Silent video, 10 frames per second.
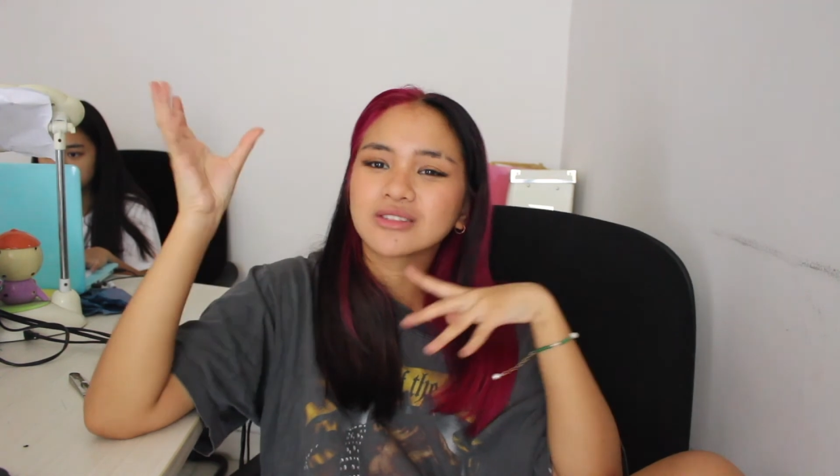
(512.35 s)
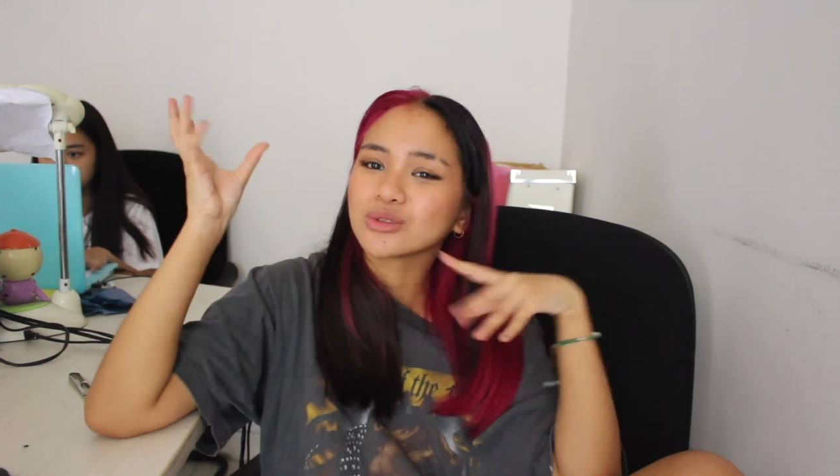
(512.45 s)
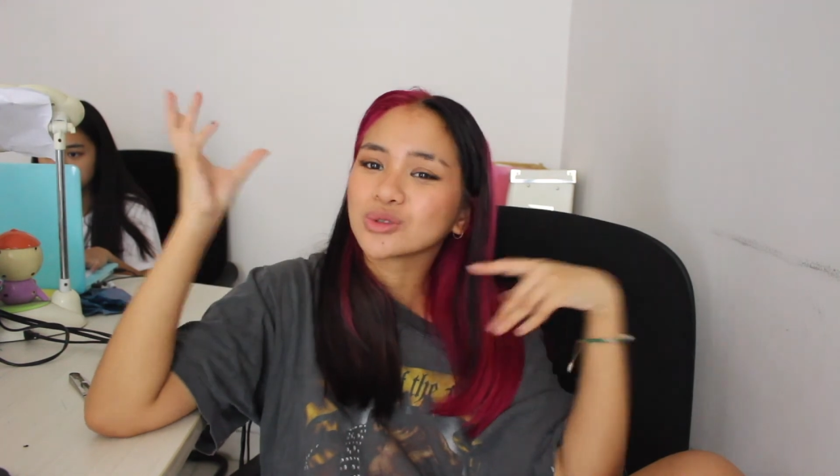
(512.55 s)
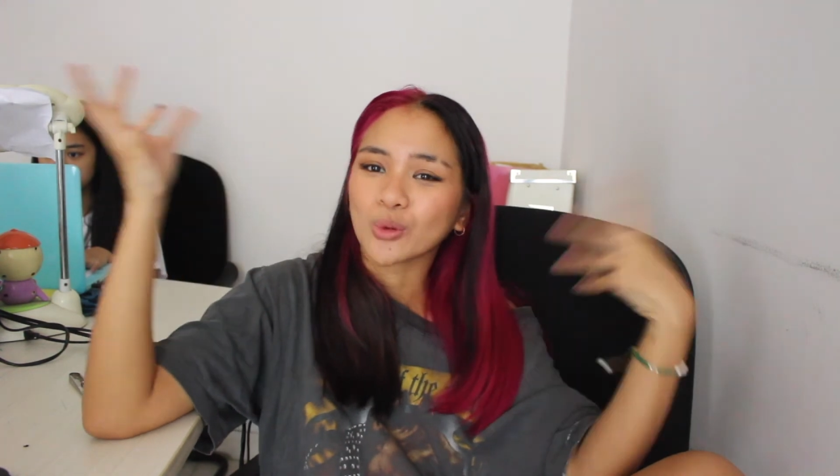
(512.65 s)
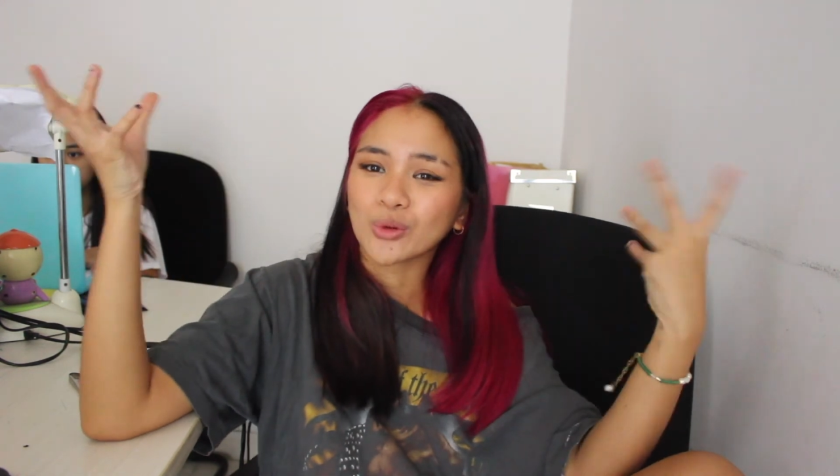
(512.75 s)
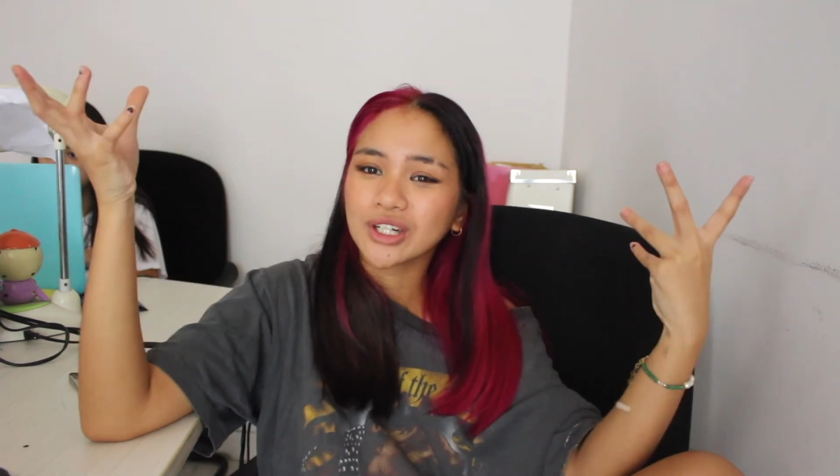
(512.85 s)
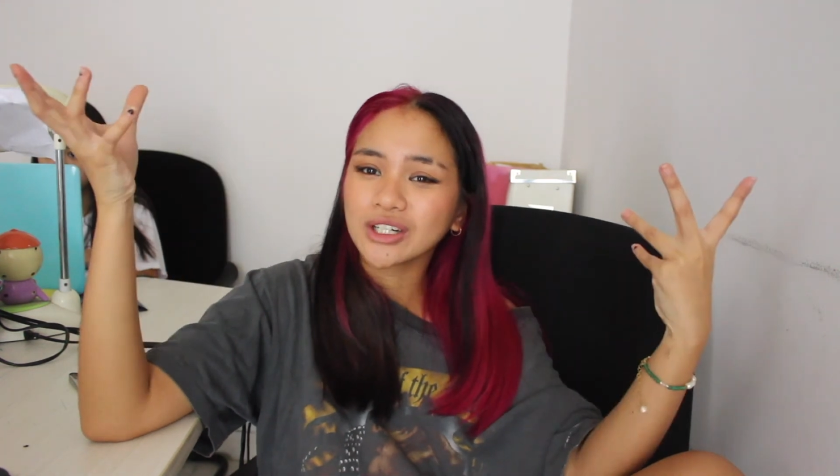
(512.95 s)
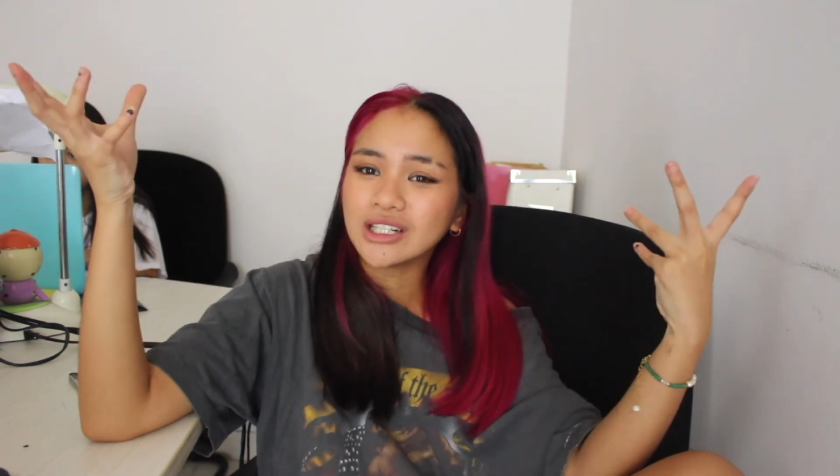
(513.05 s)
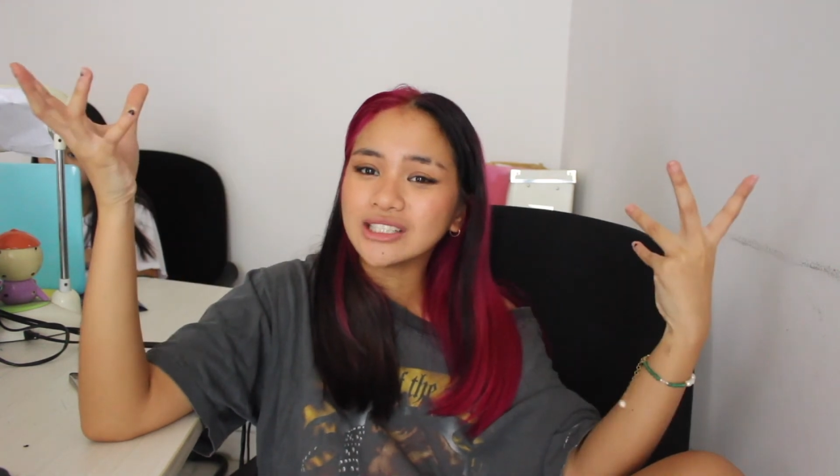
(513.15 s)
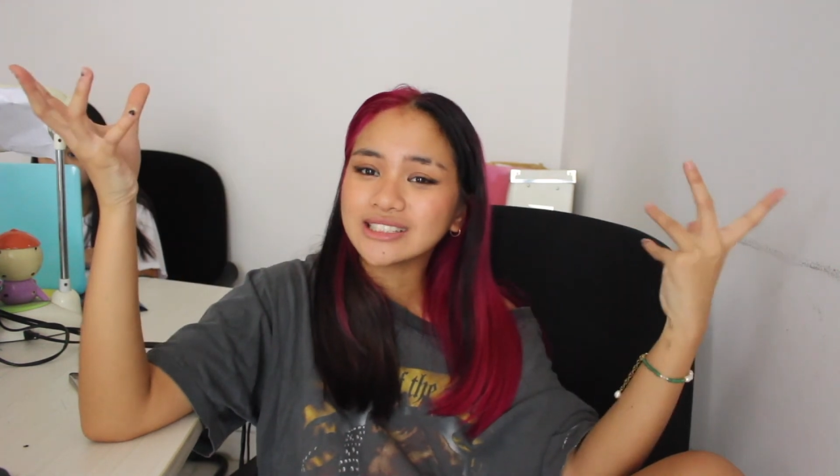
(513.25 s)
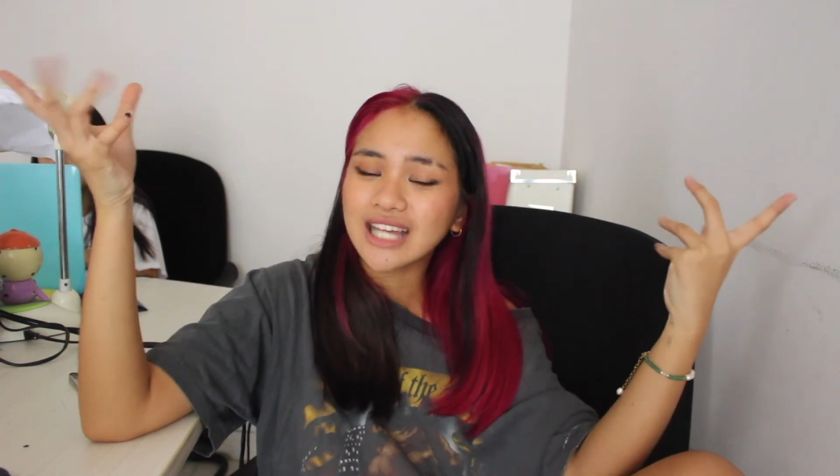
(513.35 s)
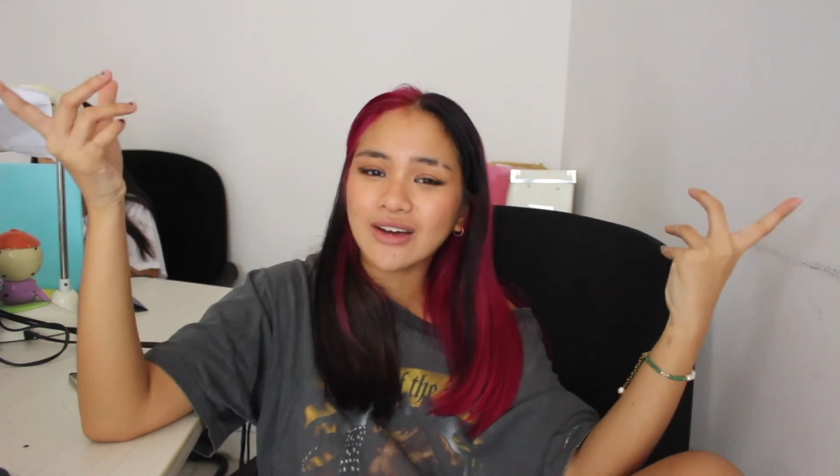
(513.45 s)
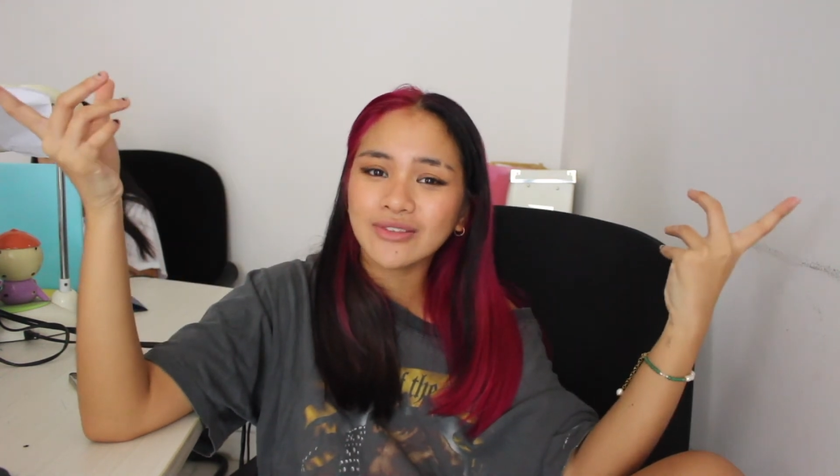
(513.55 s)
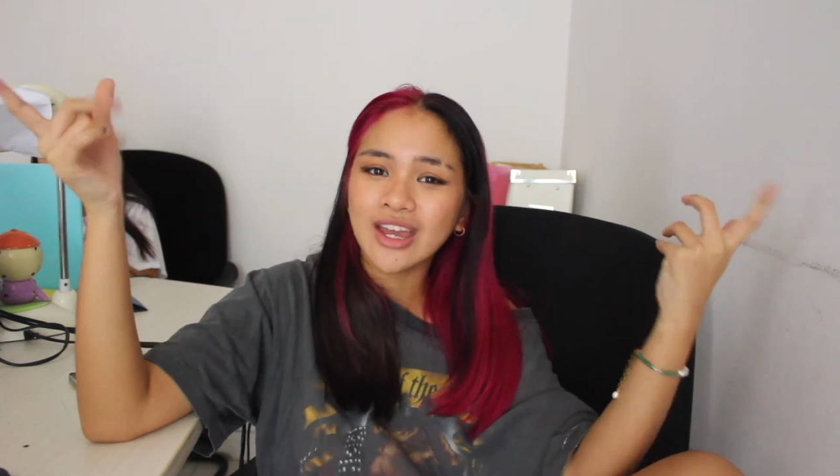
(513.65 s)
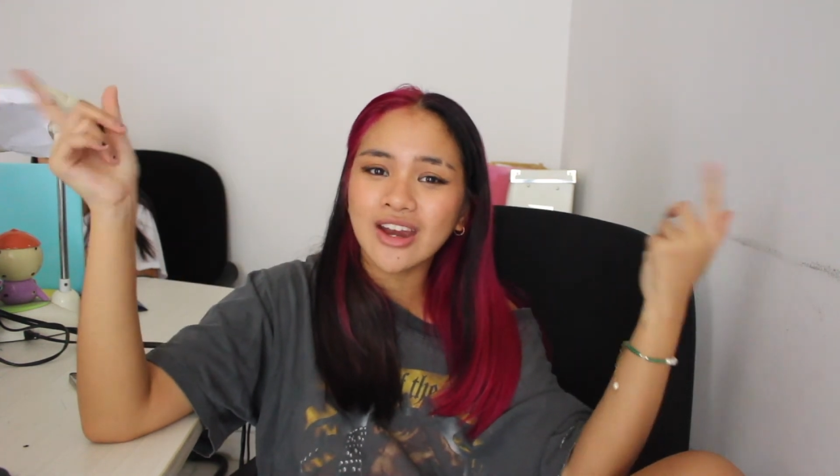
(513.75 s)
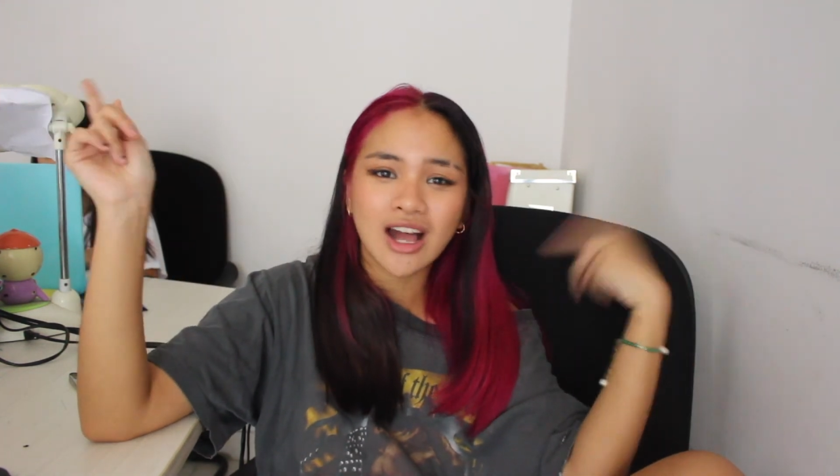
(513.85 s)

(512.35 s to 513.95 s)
tutorials out there.